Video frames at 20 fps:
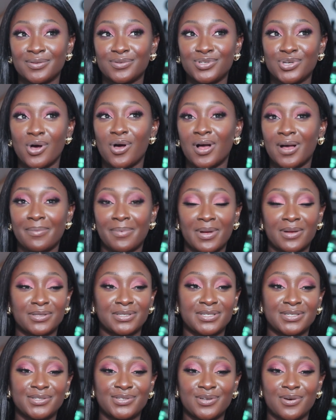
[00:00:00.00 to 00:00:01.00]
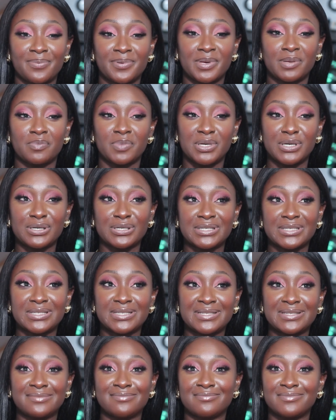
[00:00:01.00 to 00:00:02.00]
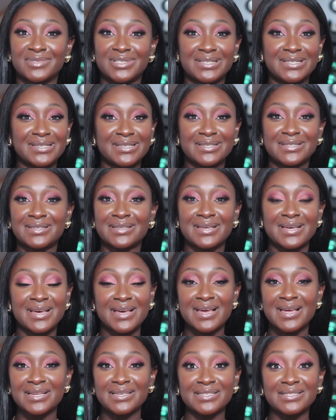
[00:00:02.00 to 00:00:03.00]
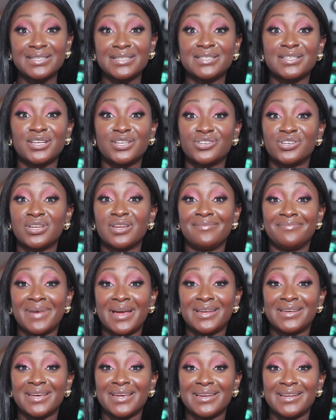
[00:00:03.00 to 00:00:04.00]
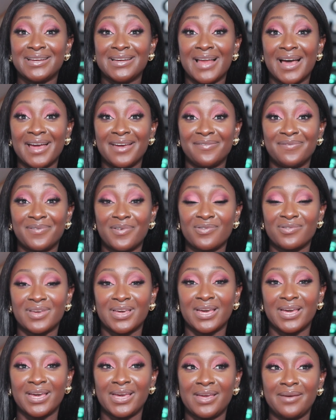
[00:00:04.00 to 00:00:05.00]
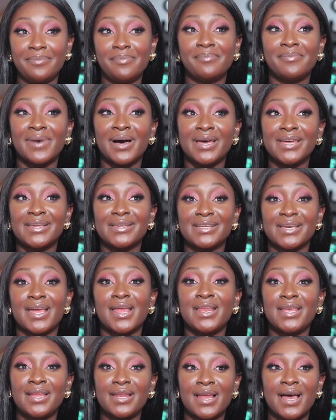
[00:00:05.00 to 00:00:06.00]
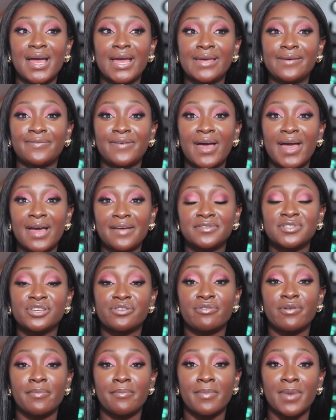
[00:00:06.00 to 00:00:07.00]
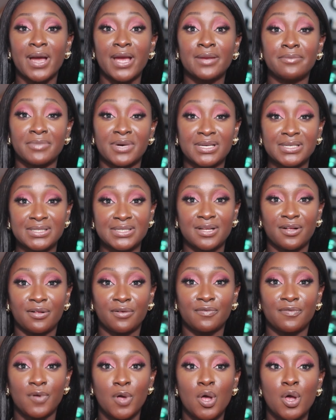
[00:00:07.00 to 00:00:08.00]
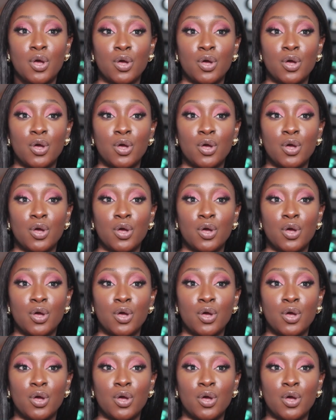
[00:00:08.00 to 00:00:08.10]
talk about this topic because this is, this is literally my daily life, okay? My daily life, I have to remind myself